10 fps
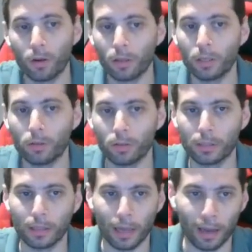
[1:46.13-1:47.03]
we only
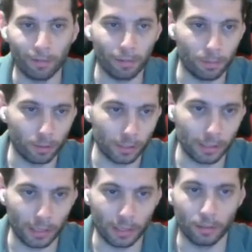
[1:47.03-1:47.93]
use alpha
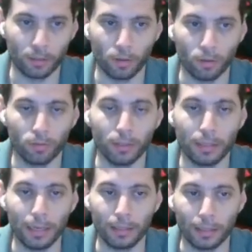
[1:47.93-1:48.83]
% of
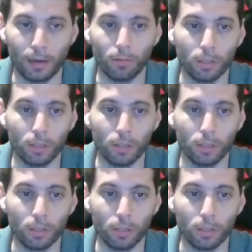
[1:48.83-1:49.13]
the data,